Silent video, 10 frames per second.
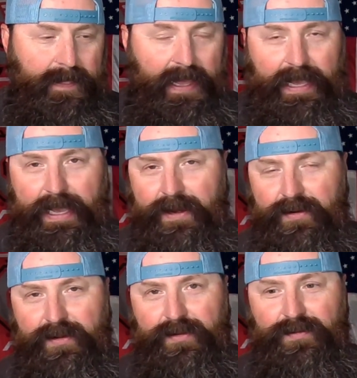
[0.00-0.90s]

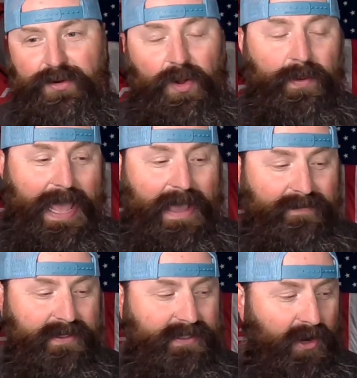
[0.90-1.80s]
and you know, we have
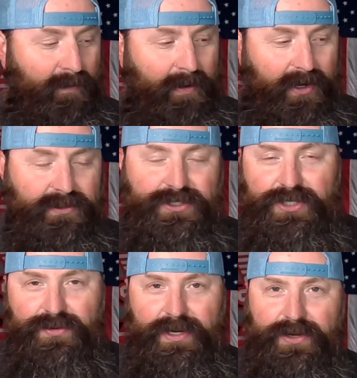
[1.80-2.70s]
this in our butter
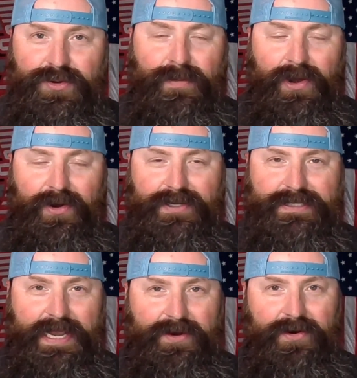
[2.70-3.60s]
too, in a new butter
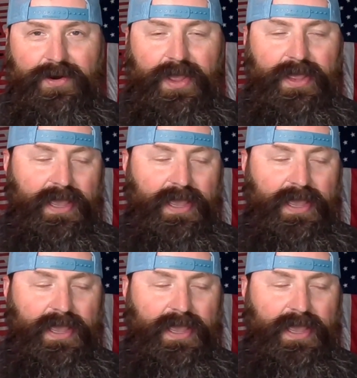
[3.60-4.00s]
container.